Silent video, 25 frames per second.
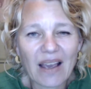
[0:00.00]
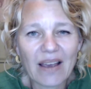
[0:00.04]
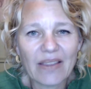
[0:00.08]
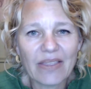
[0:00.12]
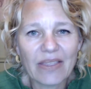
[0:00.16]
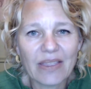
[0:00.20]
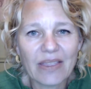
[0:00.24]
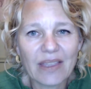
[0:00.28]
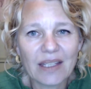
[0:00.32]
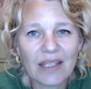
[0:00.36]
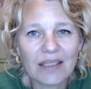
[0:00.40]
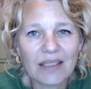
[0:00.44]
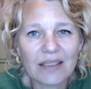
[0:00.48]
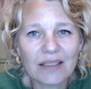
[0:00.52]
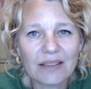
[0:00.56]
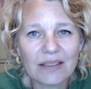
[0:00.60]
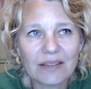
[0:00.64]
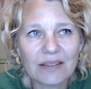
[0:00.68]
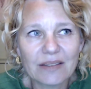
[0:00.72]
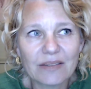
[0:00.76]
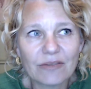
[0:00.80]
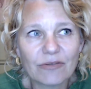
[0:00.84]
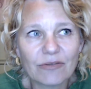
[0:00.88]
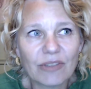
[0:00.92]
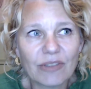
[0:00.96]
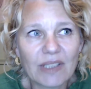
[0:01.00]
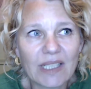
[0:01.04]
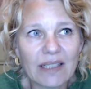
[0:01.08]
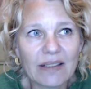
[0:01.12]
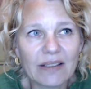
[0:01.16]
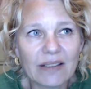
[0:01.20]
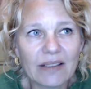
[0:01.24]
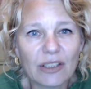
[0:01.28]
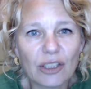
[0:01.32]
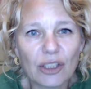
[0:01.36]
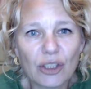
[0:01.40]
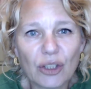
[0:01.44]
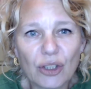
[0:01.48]
I think
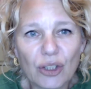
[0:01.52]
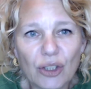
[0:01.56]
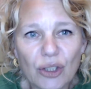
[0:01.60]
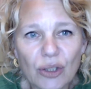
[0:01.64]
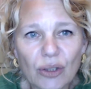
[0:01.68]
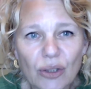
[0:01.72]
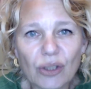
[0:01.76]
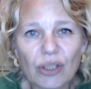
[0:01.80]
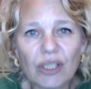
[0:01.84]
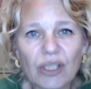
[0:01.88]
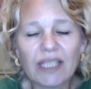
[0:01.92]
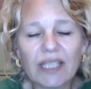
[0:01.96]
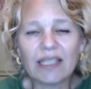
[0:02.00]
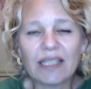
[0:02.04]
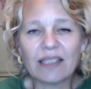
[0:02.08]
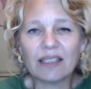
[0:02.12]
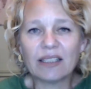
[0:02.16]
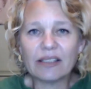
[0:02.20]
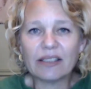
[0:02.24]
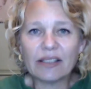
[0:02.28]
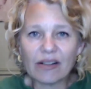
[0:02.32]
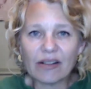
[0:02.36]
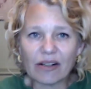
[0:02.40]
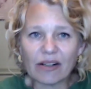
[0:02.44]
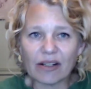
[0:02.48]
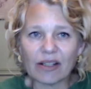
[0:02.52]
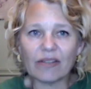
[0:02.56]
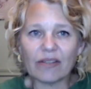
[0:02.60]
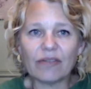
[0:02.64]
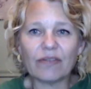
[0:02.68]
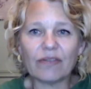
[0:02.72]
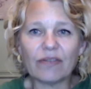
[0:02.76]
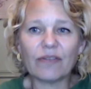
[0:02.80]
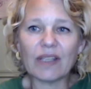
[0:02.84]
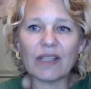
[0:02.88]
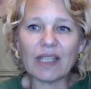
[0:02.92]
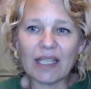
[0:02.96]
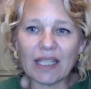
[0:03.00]
really the joy in
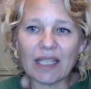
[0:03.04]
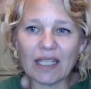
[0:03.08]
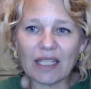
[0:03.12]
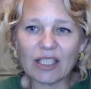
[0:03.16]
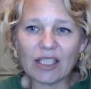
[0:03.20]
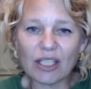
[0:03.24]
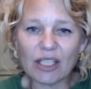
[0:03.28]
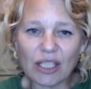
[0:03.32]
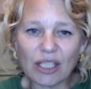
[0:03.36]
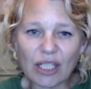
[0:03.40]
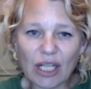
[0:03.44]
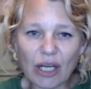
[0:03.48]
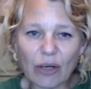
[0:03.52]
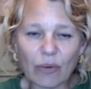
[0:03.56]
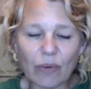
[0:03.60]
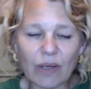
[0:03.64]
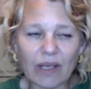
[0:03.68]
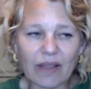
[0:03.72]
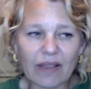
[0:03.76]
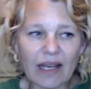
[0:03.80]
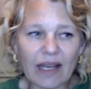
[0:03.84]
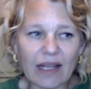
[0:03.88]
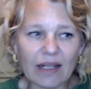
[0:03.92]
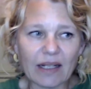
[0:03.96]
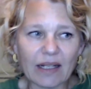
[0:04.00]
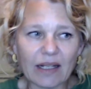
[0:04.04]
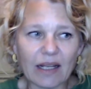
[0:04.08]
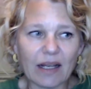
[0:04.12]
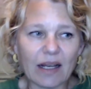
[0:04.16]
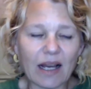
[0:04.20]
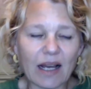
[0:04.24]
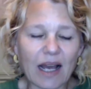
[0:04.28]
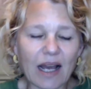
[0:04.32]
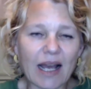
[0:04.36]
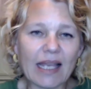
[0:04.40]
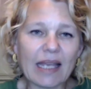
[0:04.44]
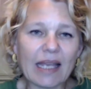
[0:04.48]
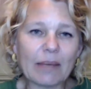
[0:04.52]
life is knowing that
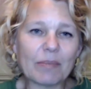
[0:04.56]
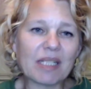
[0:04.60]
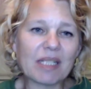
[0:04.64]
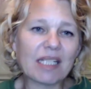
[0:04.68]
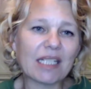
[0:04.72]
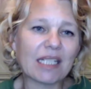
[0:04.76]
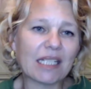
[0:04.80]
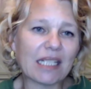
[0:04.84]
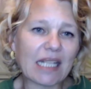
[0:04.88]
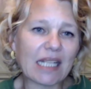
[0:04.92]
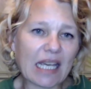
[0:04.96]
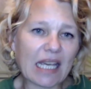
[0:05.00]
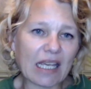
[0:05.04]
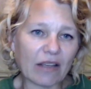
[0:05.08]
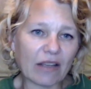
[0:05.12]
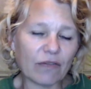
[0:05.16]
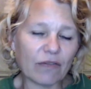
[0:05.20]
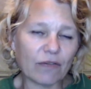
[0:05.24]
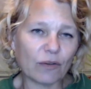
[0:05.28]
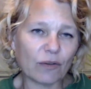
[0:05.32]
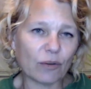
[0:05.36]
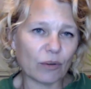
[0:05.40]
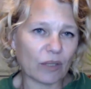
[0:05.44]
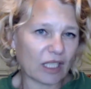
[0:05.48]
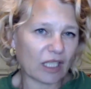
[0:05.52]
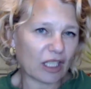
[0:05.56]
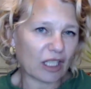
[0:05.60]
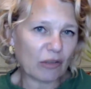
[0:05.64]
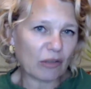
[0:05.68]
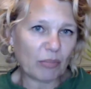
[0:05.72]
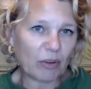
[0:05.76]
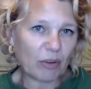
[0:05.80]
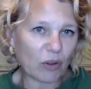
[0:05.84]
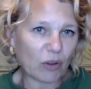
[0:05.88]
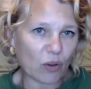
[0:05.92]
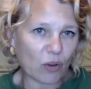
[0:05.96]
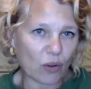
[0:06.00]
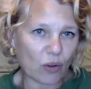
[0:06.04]
I am safe to
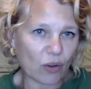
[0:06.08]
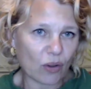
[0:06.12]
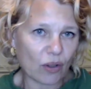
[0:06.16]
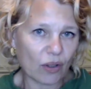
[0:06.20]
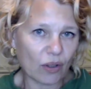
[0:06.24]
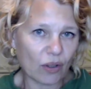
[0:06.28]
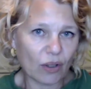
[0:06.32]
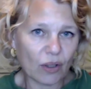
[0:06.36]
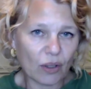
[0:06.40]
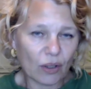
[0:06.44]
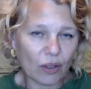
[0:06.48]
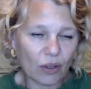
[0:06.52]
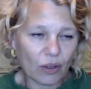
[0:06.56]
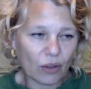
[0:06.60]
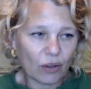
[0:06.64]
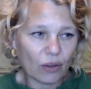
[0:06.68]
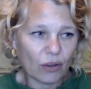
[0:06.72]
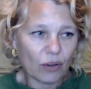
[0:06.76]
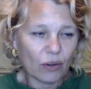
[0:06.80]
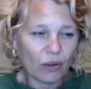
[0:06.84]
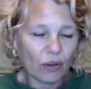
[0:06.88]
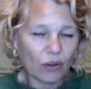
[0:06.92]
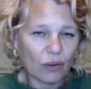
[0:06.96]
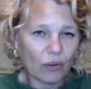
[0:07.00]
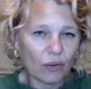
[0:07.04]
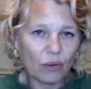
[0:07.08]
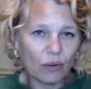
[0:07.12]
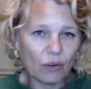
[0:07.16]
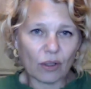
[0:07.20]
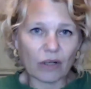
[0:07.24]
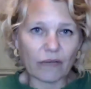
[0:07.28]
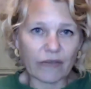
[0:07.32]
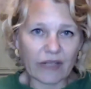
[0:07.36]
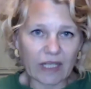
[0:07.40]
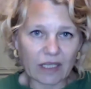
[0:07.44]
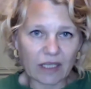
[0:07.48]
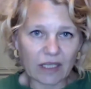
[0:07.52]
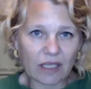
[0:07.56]
explore all
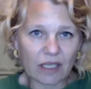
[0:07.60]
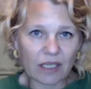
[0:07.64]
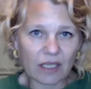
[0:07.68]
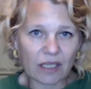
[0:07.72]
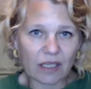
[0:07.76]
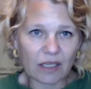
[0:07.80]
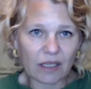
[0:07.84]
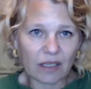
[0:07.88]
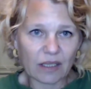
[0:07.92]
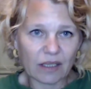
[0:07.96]
of it.